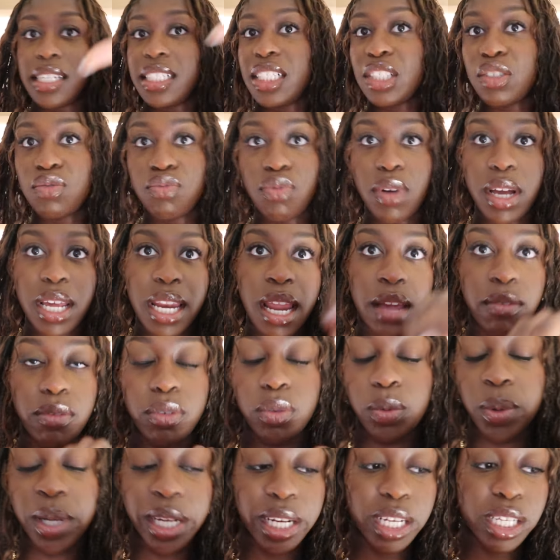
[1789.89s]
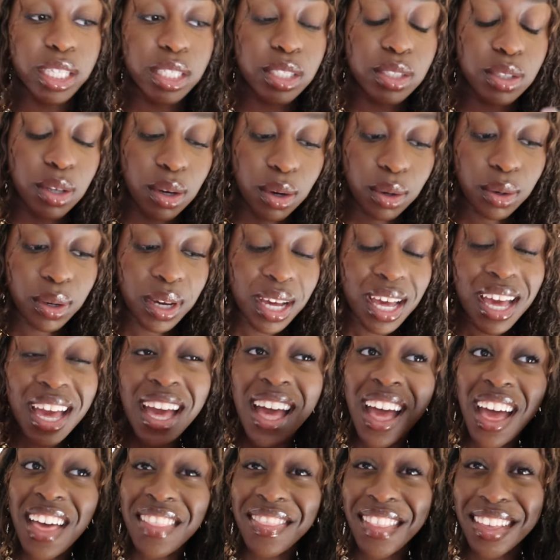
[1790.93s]
just red everywhere so
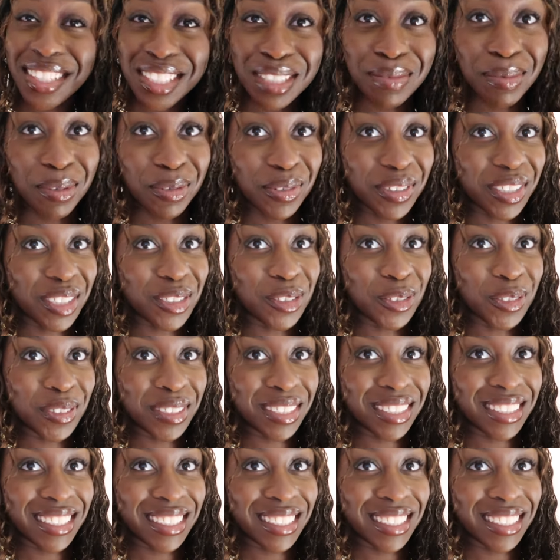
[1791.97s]
that's gonna be really cool to